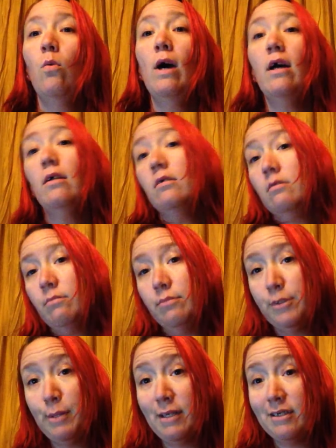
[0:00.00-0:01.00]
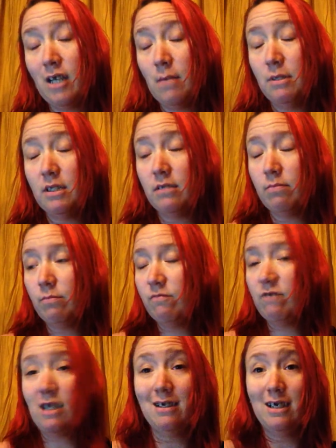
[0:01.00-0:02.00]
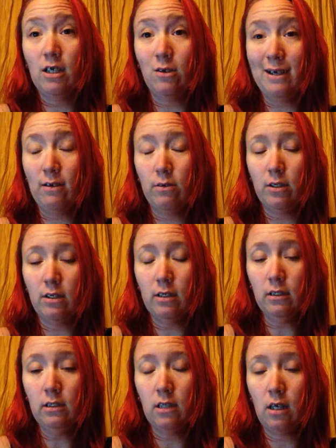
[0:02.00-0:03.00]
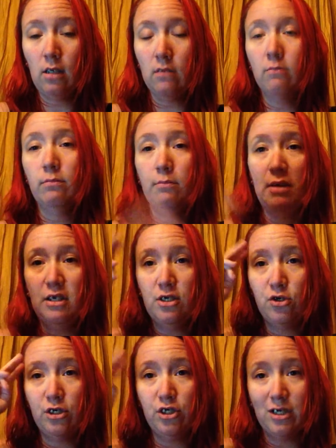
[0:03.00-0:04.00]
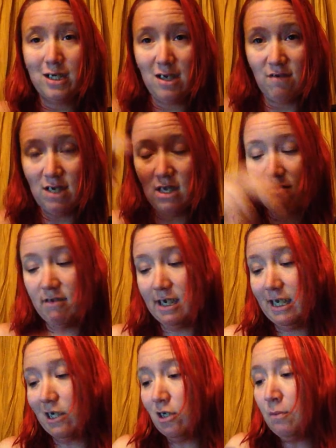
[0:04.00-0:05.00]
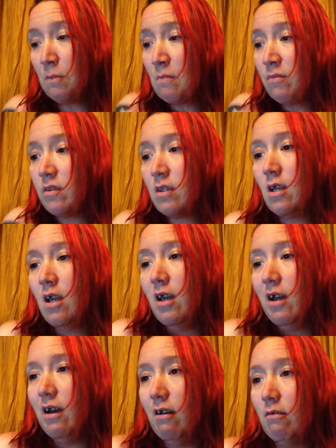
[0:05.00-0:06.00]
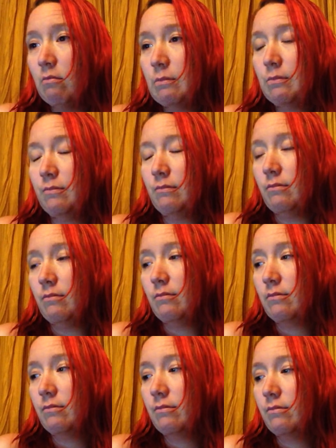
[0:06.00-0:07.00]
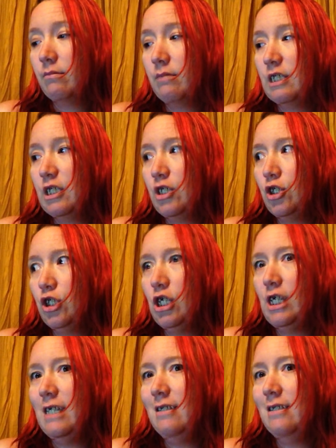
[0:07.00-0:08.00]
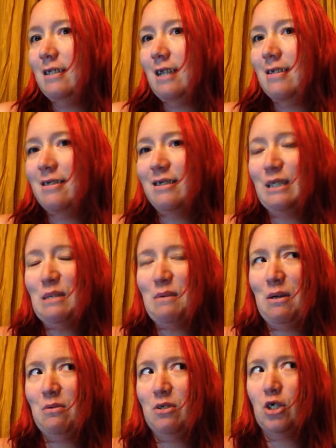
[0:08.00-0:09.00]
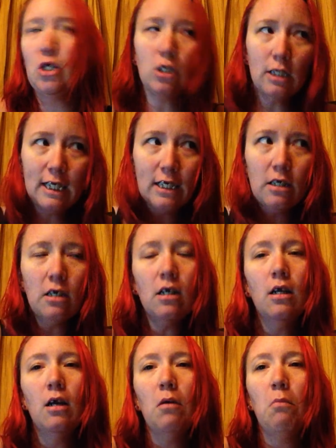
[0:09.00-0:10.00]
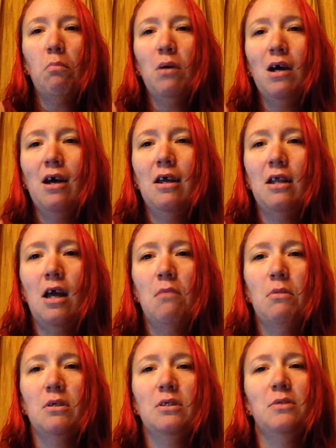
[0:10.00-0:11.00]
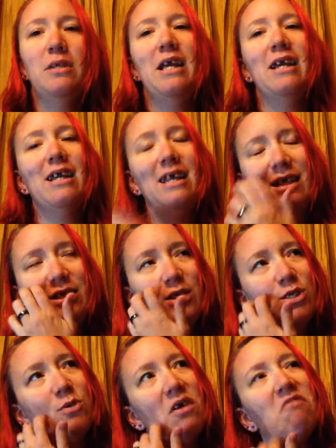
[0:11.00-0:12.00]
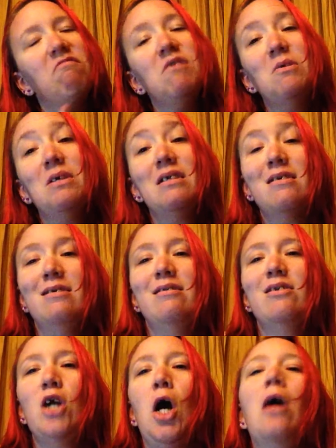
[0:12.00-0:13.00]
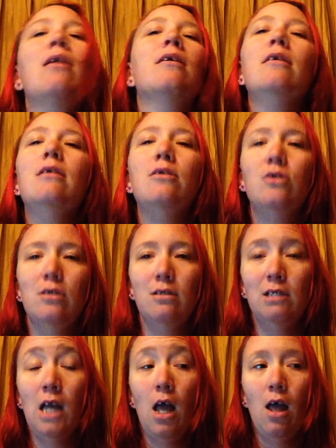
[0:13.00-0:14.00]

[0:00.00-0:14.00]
Well, it's about time to finally get around to this. Ministry Chick 77 here. Um, Sorry this hasn't come out earlier, but I'm also taking 12 units in college, and